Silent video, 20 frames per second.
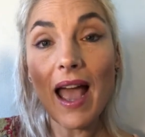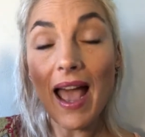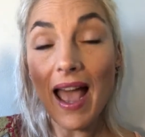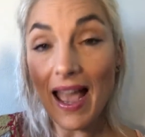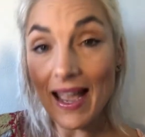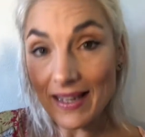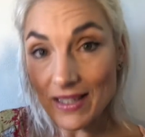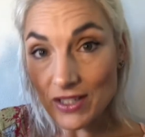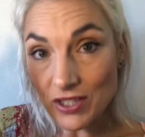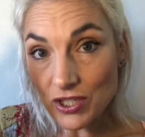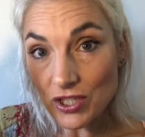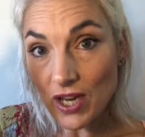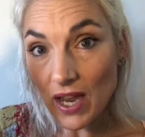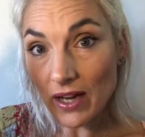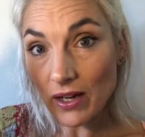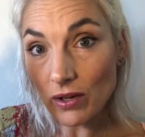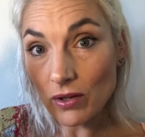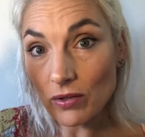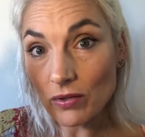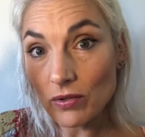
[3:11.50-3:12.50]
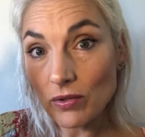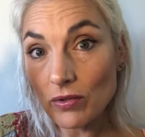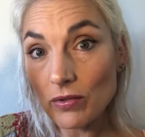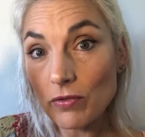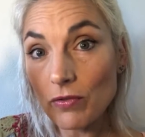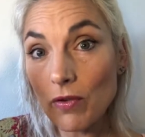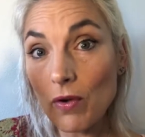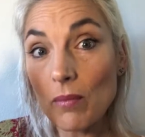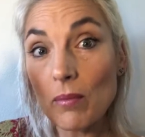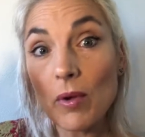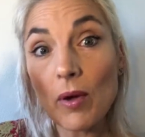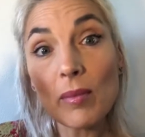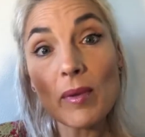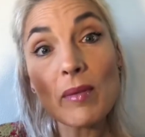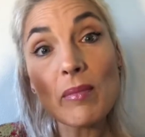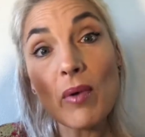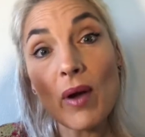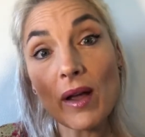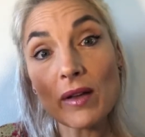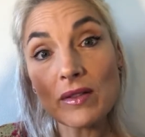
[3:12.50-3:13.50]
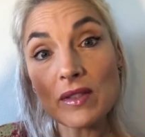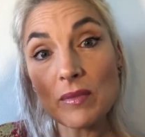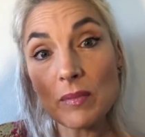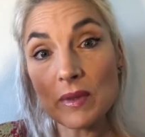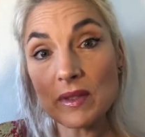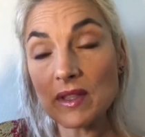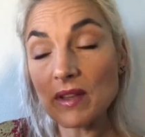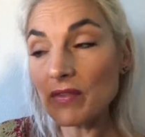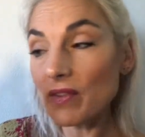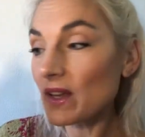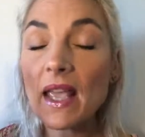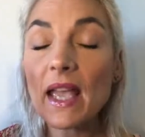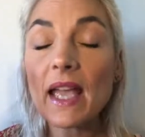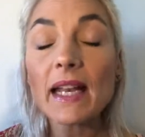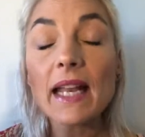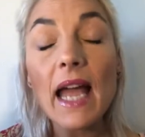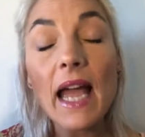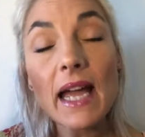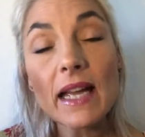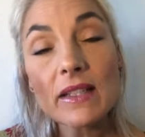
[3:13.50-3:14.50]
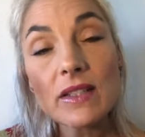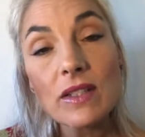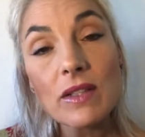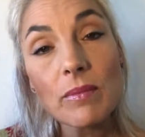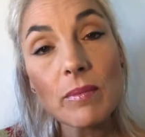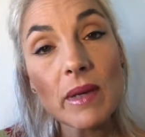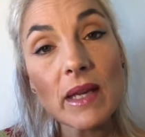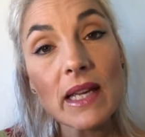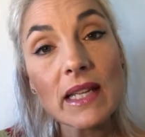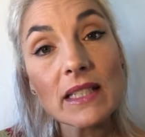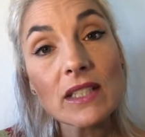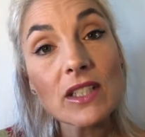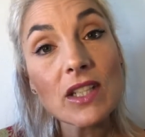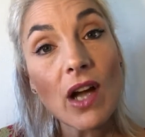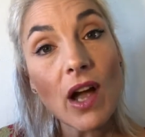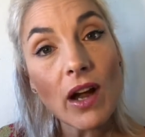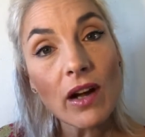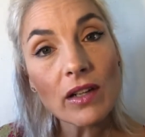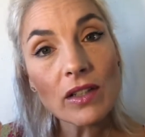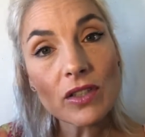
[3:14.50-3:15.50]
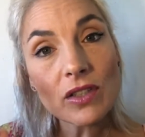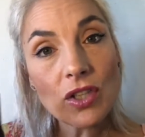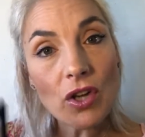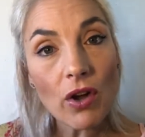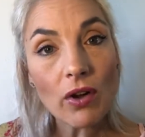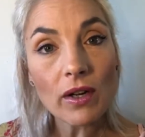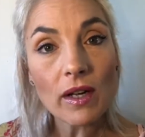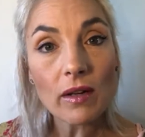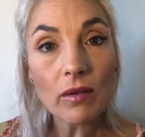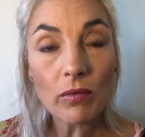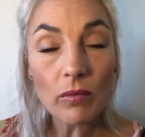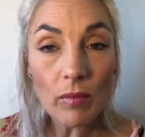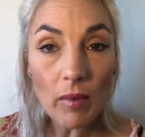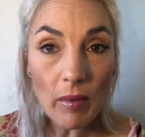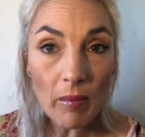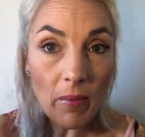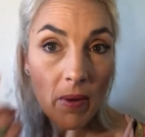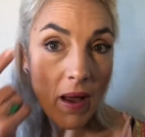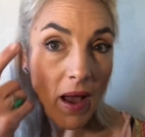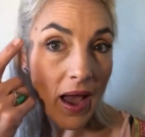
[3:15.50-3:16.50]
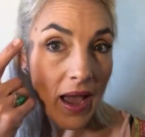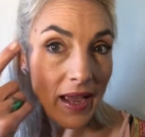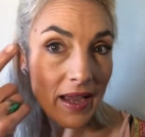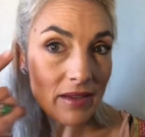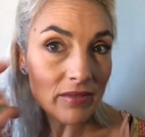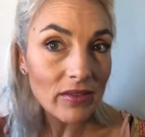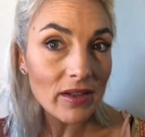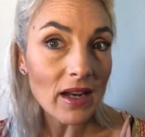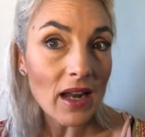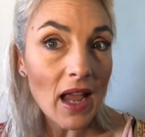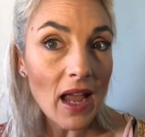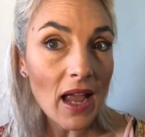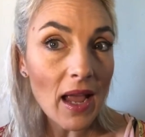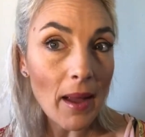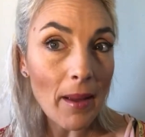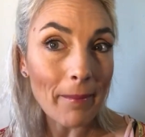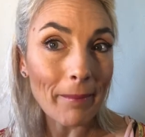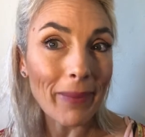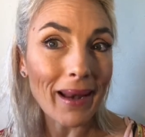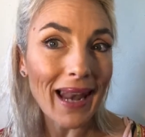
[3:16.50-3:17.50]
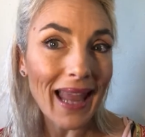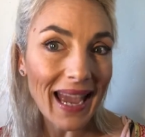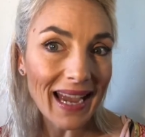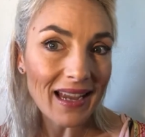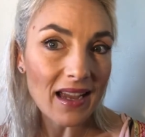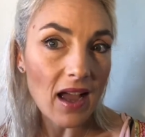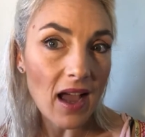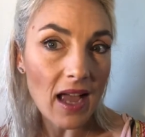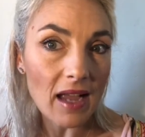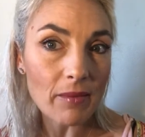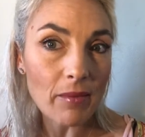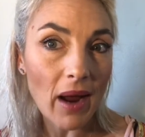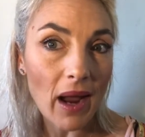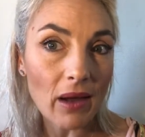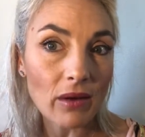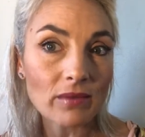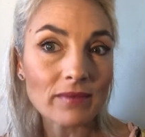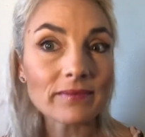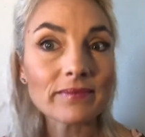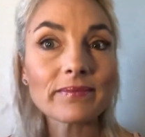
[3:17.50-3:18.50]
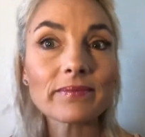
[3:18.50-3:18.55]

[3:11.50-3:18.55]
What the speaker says: eyeshadow from Bobbie Brown specific. It has to be a dark chocolate. Remember, I have a black eyebrow.